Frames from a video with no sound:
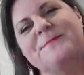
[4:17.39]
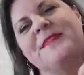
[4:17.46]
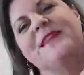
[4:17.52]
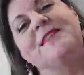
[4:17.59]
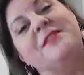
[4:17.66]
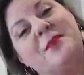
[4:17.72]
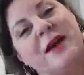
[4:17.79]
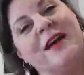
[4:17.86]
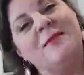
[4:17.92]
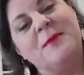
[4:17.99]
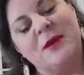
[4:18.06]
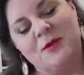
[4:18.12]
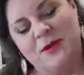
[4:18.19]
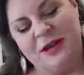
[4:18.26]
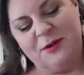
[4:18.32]
So I have my
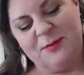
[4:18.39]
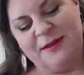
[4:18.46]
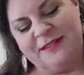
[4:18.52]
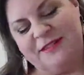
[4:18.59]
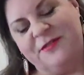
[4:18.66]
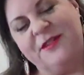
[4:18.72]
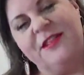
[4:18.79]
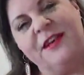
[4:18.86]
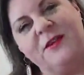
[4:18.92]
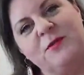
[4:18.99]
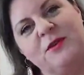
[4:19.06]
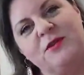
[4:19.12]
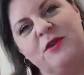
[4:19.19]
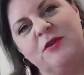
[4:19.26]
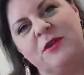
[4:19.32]
own earbuds. I feel like a real
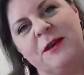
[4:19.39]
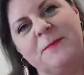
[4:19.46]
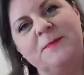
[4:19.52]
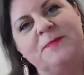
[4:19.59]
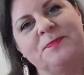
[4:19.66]
grown up.